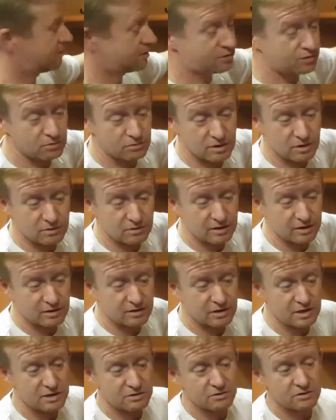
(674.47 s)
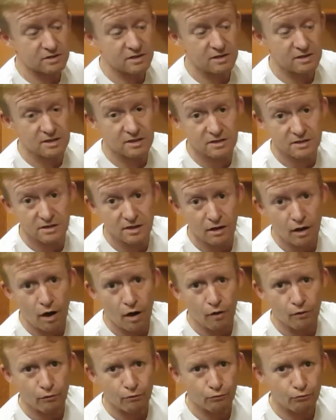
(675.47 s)
2 dodecahedrons here. This is a
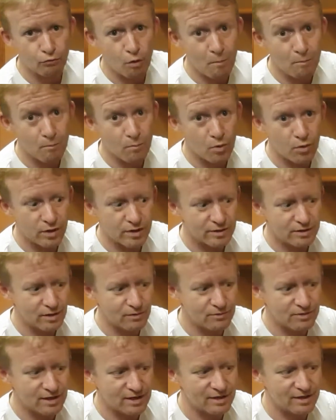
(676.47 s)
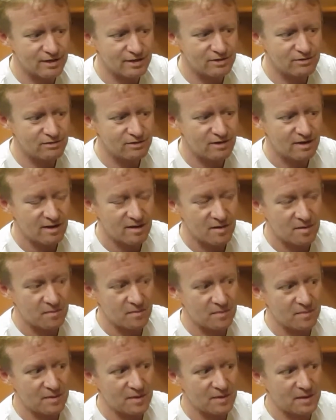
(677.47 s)
rhomboid dodecahedron,
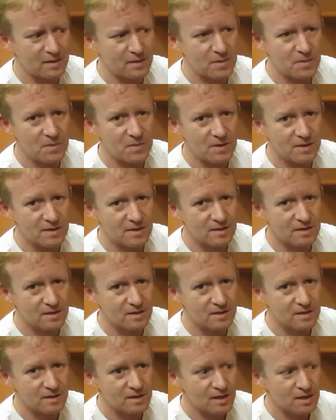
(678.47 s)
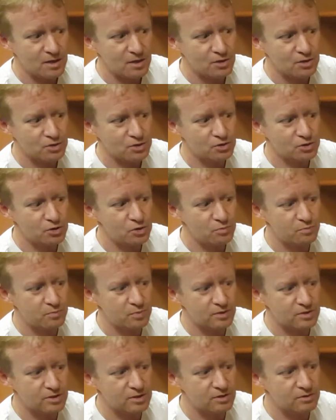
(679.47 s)
but they call it the super
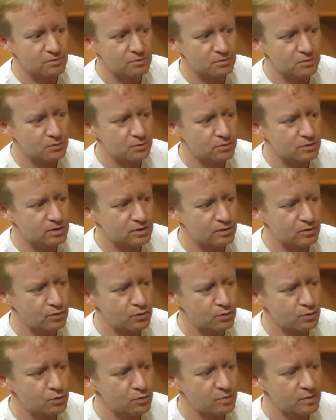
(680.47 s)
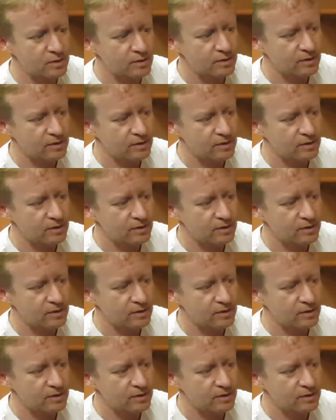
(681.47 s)
skewb.